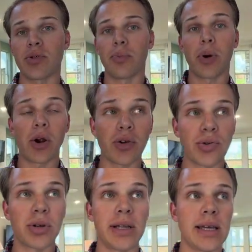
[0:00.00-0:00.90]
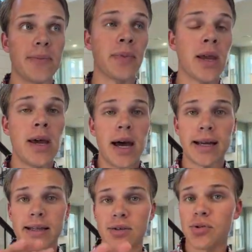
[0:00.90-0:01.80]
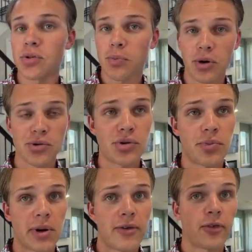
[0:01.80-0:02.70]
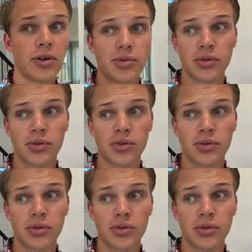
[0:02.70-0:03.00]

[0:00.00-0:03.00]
So personally, again, this is a personal preference.